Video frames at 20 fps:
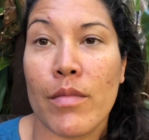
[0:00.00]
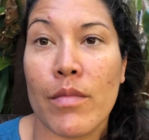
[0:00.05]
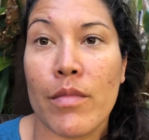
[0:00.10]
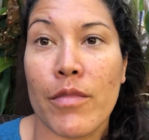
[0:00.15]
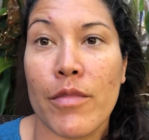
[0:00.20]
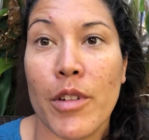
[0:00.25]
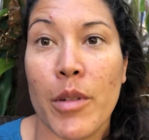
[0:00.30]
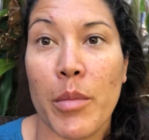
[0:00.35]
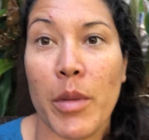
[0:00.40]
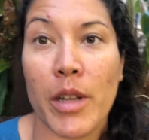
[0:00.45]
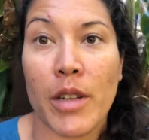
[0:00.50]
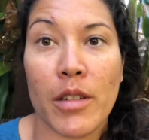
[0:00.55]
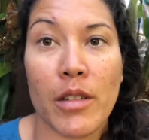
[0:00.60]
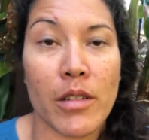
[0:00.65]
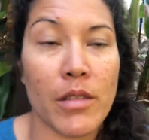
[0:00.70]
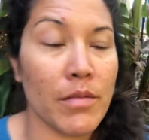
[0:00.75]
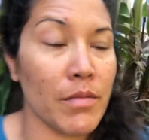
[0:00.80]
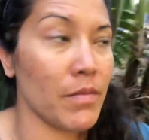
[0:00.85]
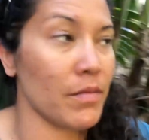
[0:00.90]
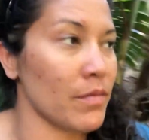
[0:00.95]

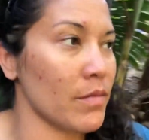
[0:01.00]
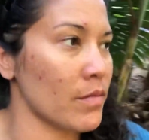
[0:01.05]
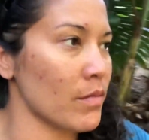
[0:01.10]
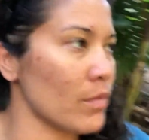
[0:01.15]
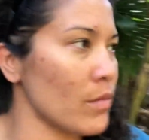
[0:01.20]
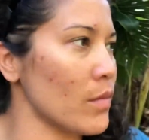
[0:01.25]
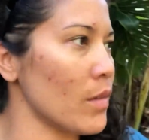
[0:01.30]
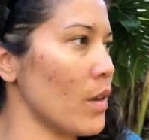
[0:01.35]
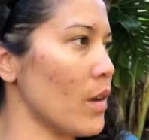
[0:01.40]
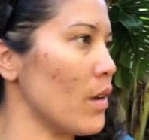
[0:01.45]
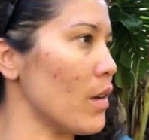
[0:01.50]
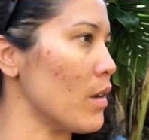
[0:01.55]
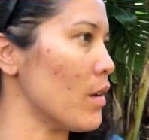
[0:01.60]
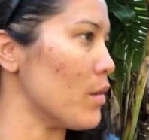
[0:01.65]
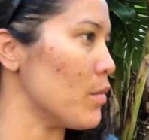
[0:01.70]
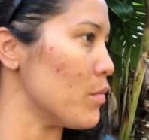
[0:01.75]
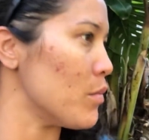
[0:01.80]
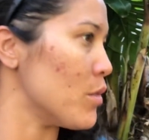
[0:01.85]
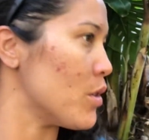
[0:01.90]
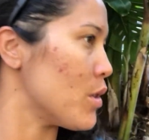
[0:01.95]
Fremantle.
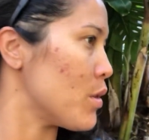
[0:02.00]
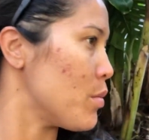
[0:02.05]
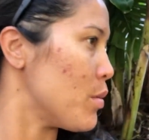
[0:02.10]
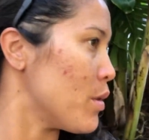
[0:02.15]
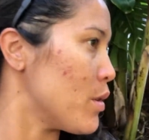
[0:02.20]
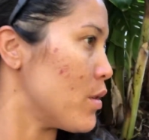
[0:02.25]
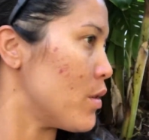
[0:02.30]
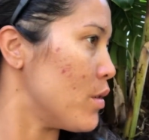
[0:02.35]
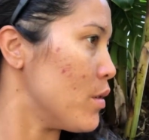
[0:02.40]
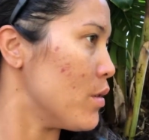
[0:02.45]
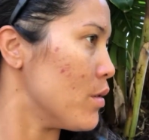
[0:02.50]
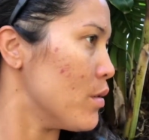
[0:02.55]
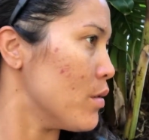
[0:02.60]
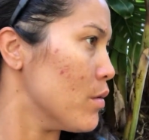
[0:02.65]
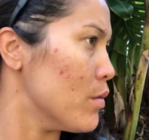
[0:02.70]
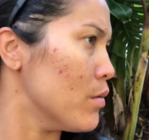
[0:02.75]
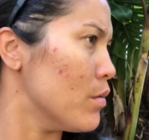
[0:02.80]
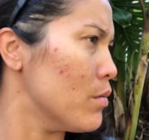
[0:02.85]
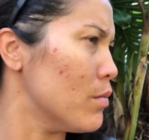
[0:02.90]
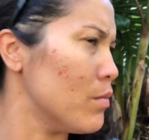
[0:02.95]
Um, just about
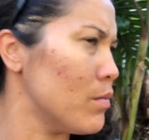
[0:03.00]
to